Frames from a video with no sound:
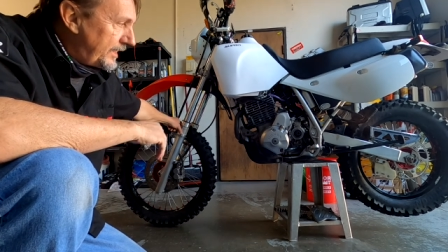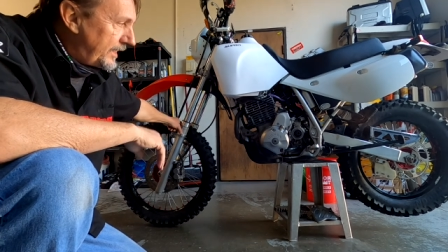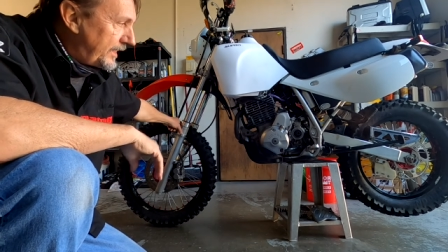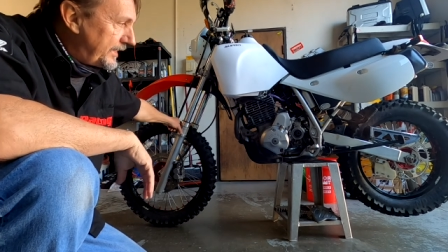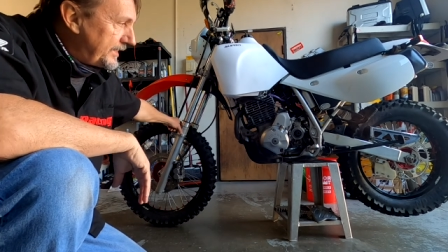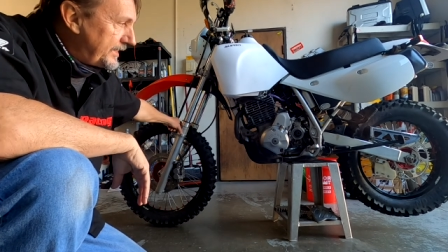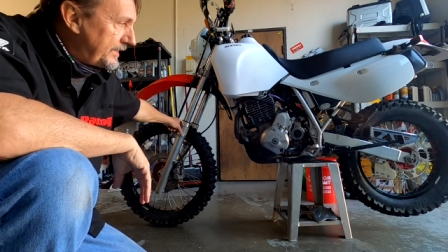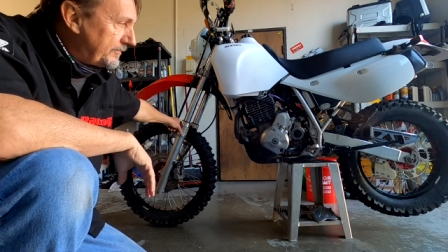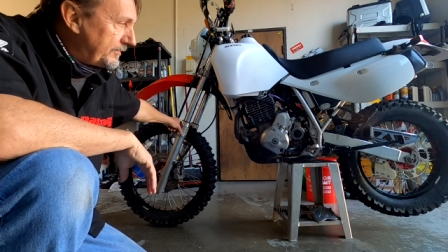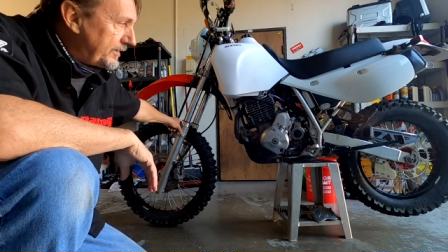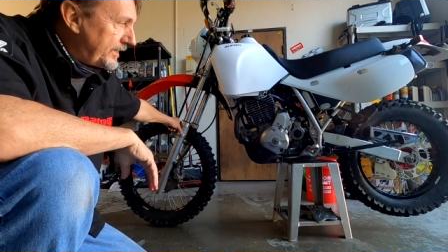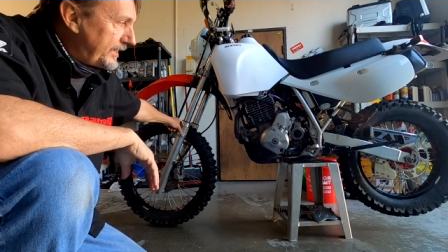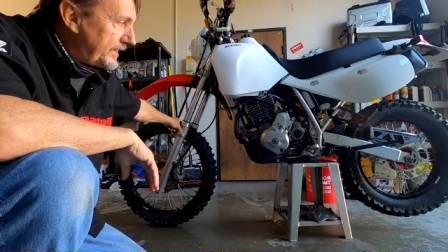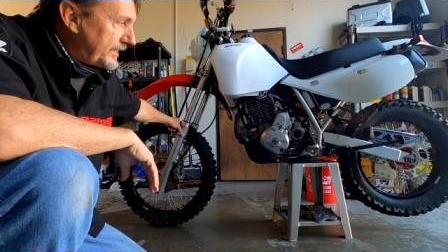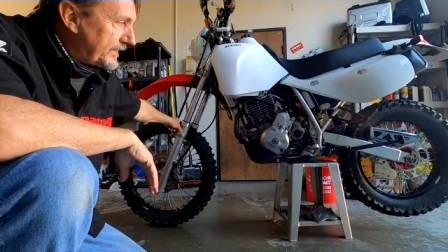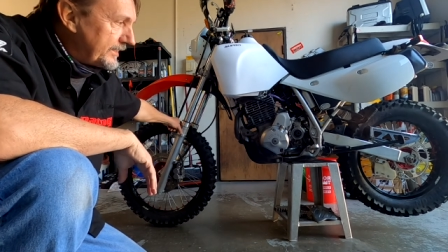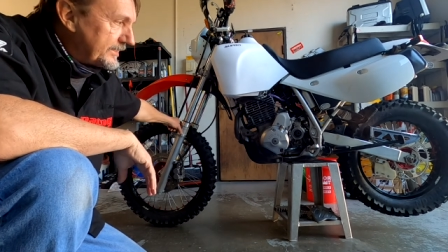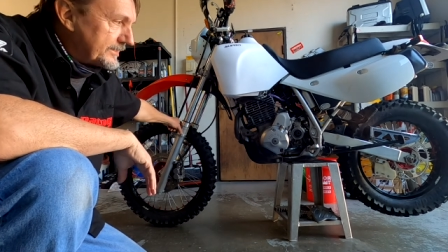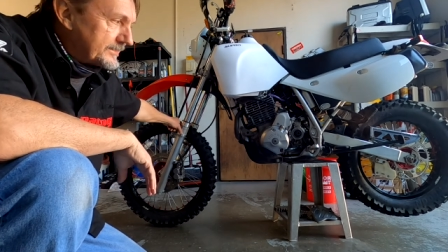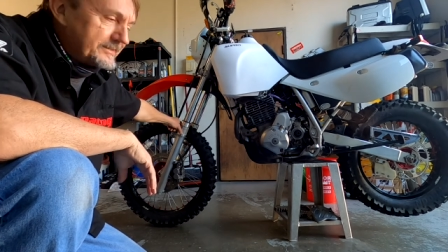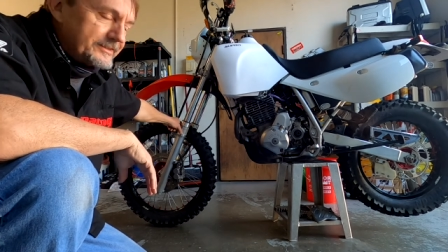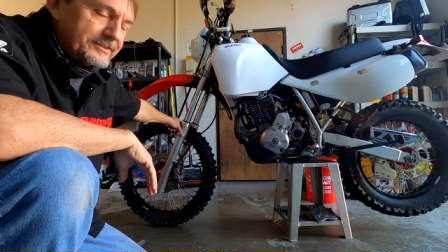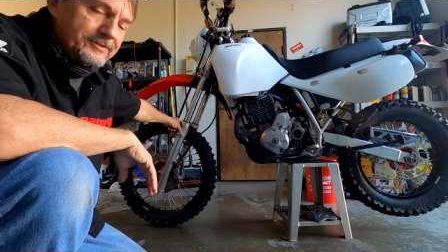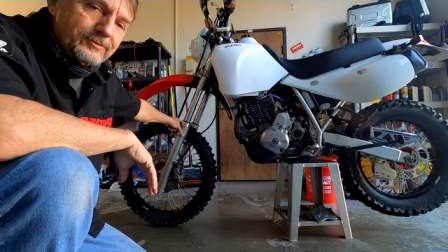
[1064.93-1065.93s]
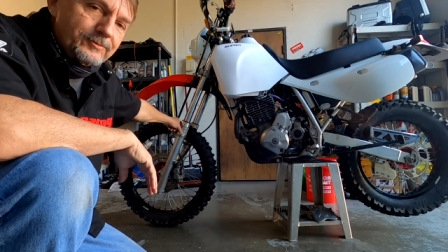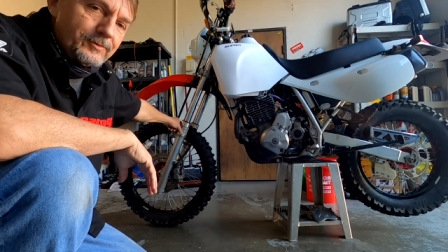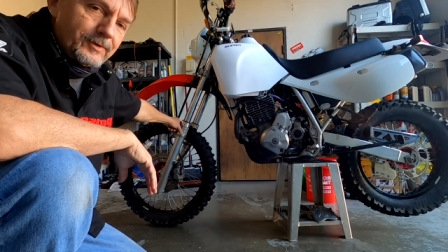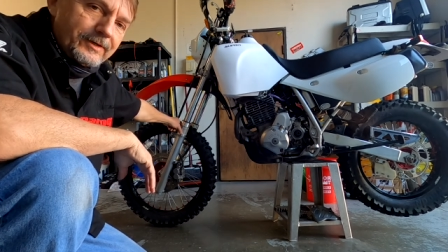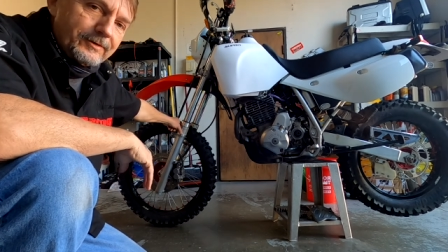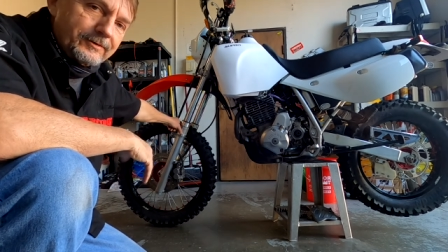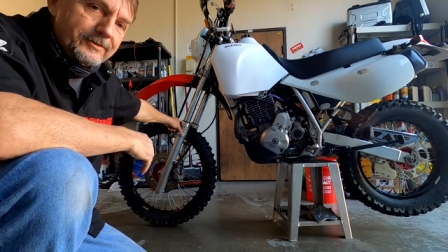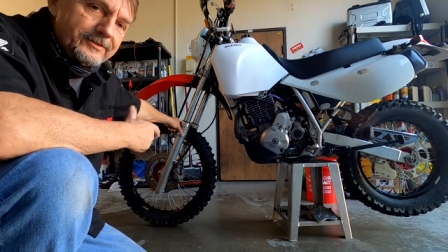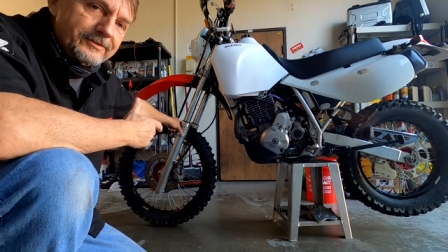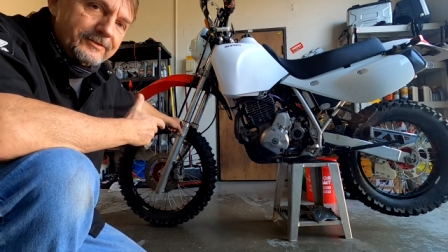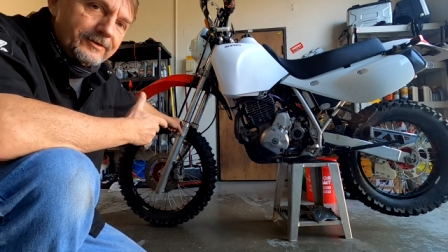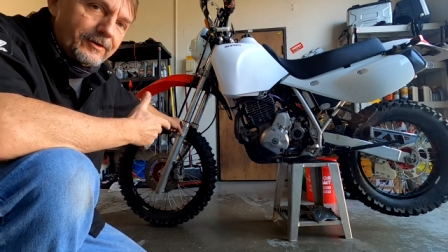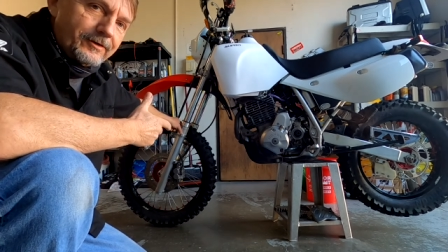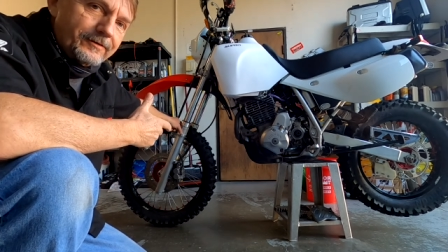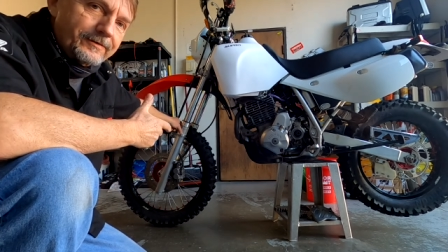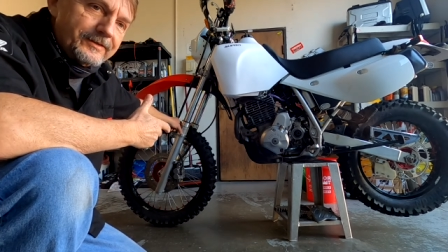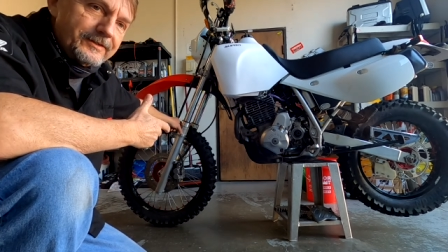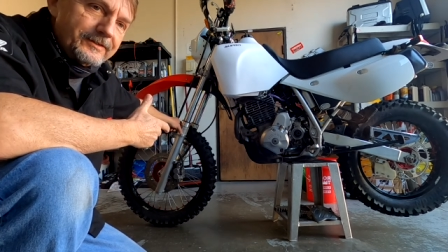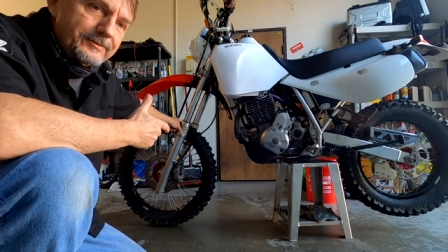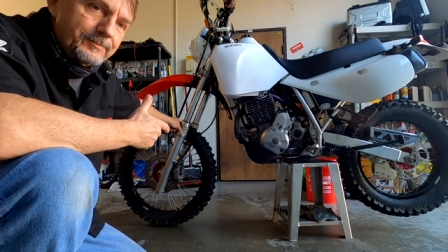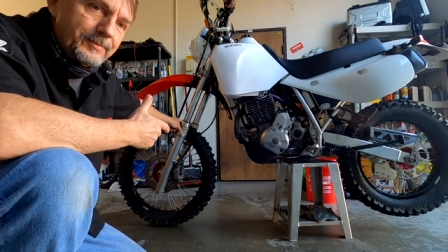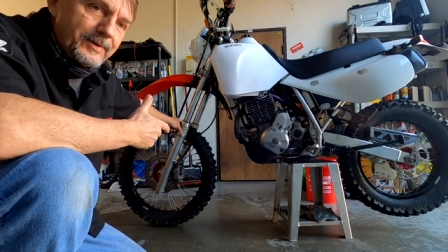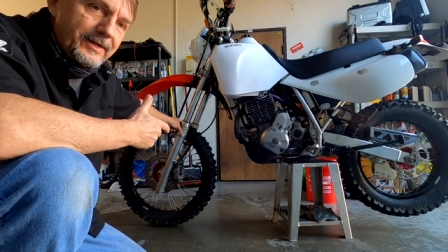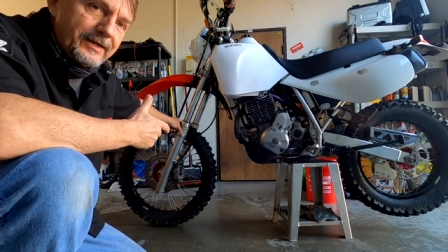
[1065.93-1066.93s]
I never had an instance where I stalled
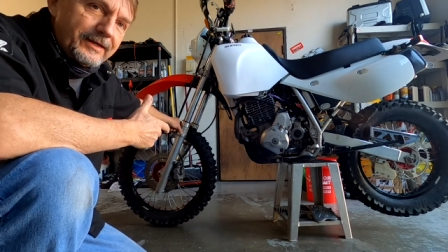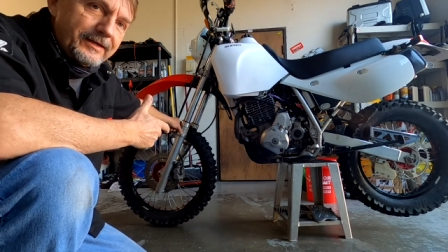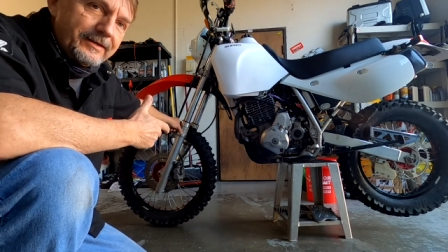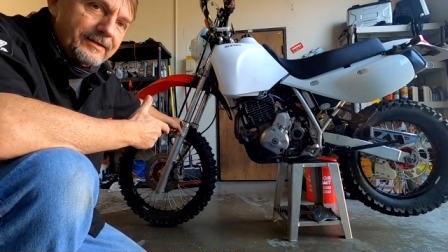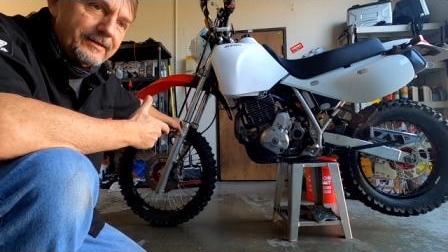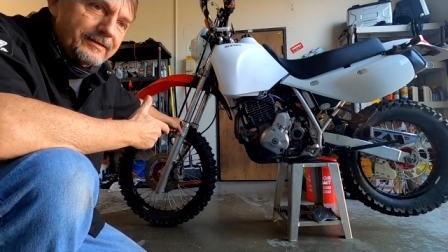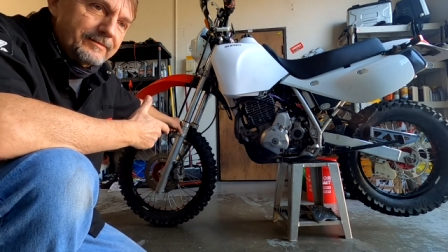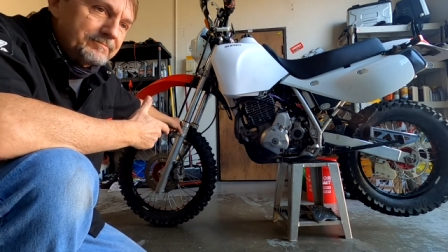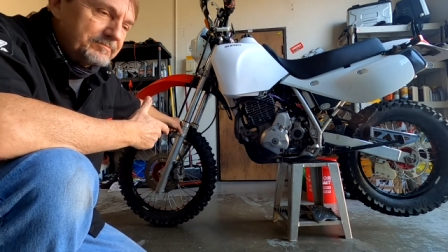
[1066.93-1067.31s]
this bike,